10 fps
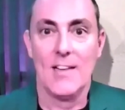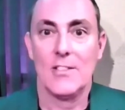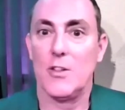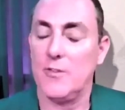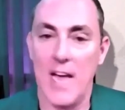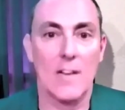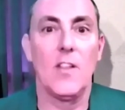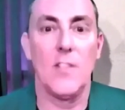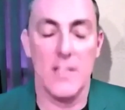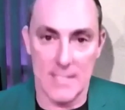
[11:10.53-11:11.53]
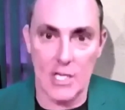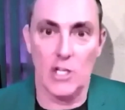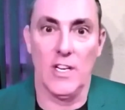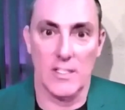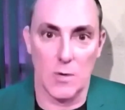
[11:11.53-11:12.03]
to the fact that the
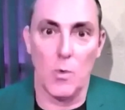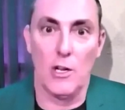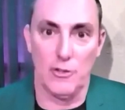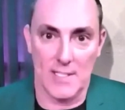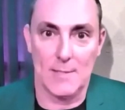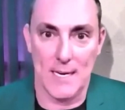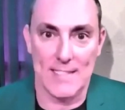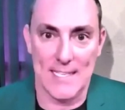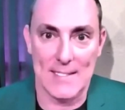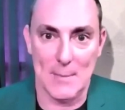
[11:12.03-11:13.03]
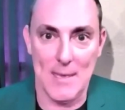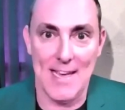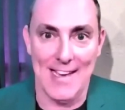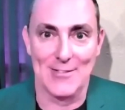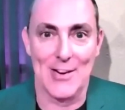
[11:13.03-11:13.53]
dinner isn't what she expected it to
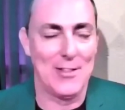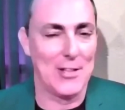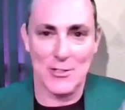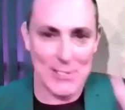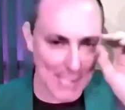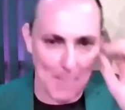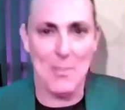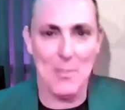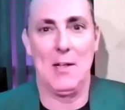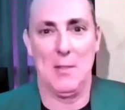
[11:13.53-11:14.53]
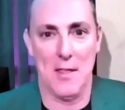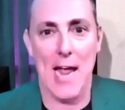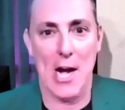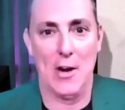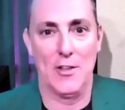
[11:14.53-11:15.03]
be, right? There's something
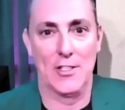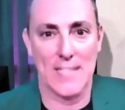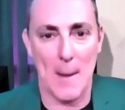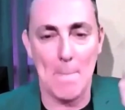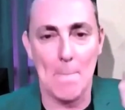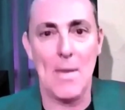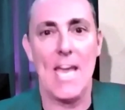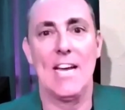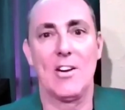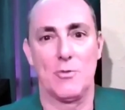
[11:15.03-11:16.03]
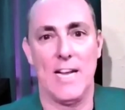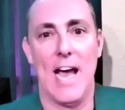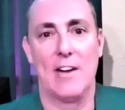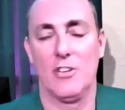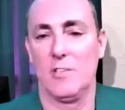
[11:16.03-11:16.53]
there. There's some big
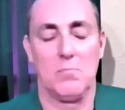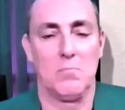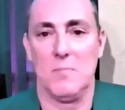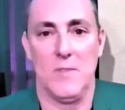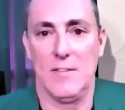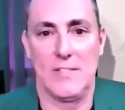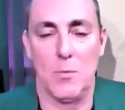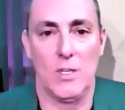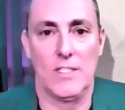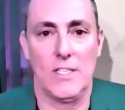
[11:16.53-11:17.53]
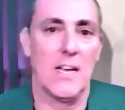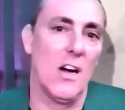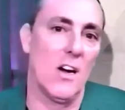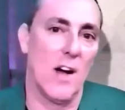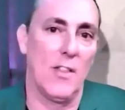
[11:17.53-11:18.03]
reaction. If someone says,
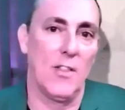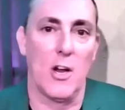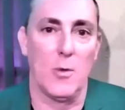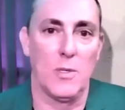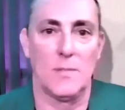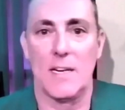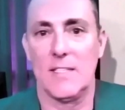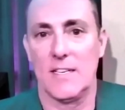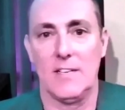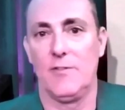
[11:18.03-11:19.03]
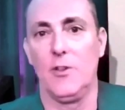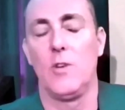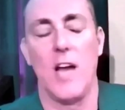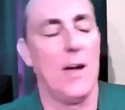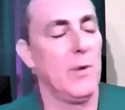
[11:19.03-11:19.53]
oh, I thought it was Mexican
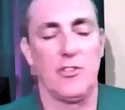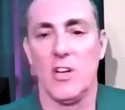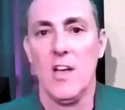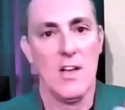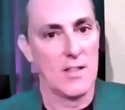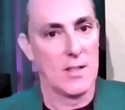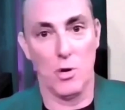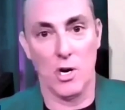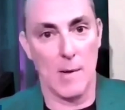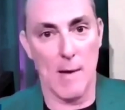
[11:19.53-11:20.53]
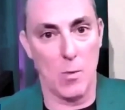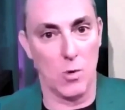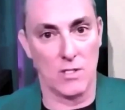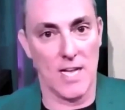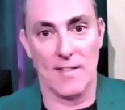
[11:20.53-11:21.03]
food night, which the program I
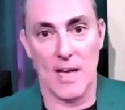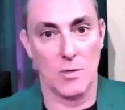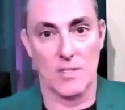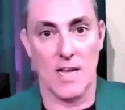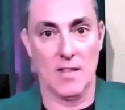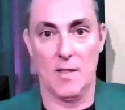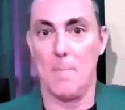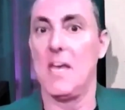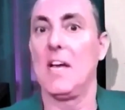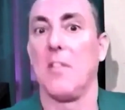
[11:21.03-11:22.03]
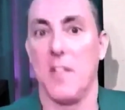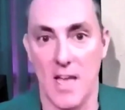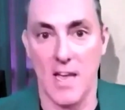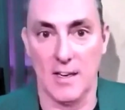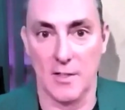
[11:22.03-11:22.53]
worked at, that was like the big
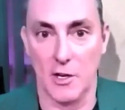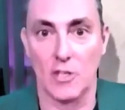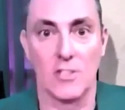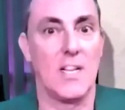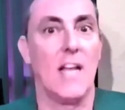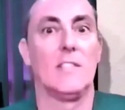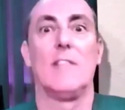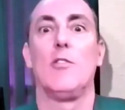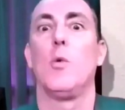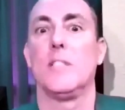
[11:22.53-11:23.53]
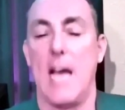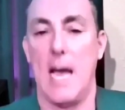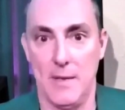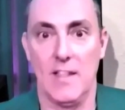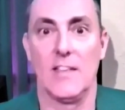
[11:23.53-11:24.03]
thing. Thursdays, everyone's
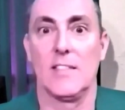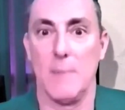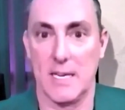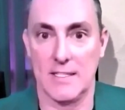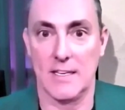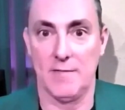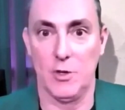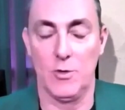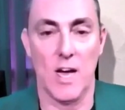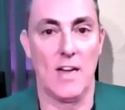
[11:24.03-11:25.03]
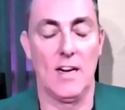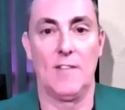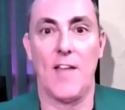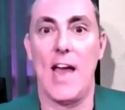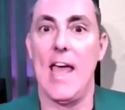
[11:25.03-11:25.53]
happy that it's Mexican food night. And
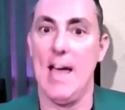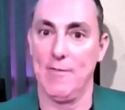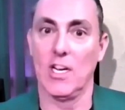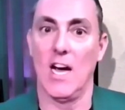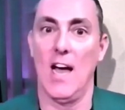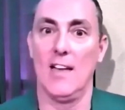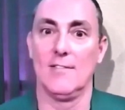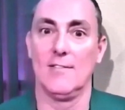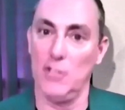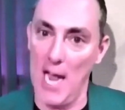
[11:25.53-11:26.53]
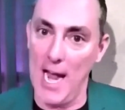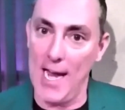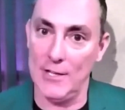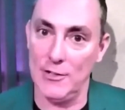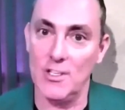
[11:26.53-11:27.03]
if that ever got
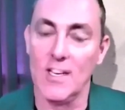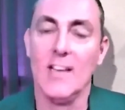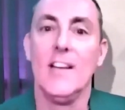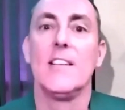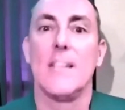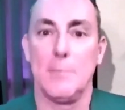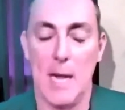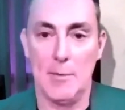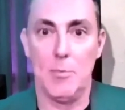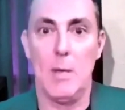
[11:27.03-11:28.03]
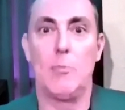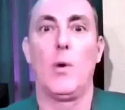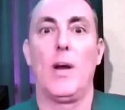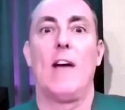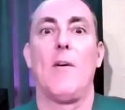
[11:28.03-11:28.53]
changed, sometimes people
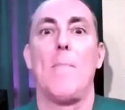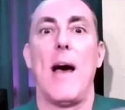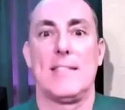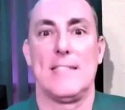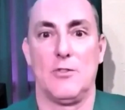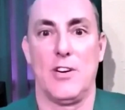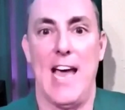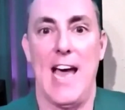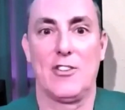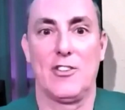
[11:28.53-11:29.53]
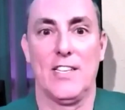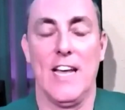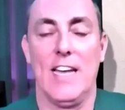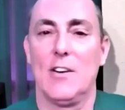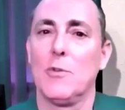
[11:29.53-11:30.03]
would have a massive reaction,
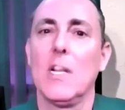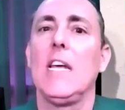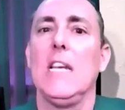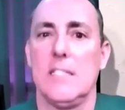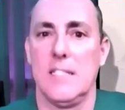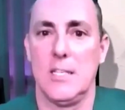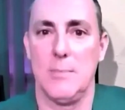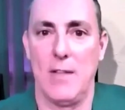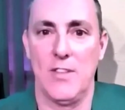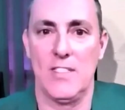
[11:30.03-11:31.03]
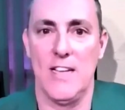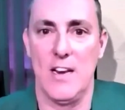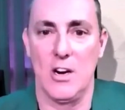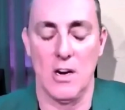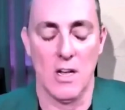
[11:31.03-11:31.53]
and it really isn't about the
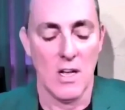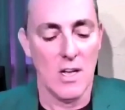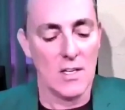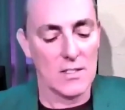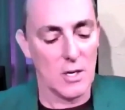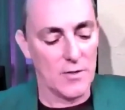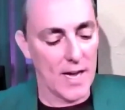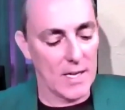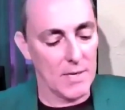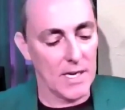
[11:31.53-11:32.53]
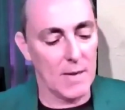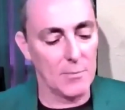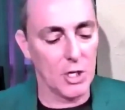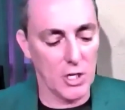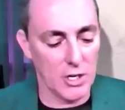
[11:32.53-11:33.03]
dinner. So if I can become
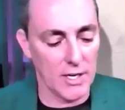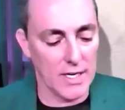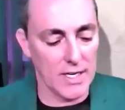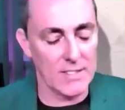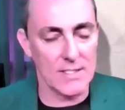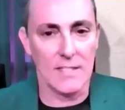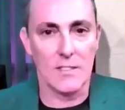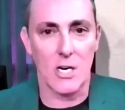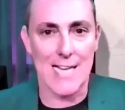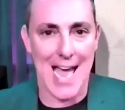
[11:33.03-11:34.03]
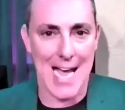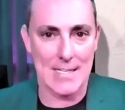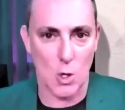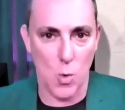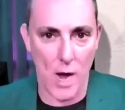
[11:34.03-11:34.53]
curious and start to
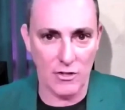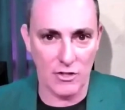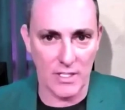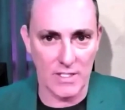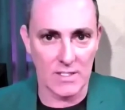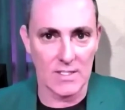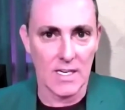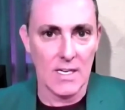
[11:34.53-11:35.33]
ask questions,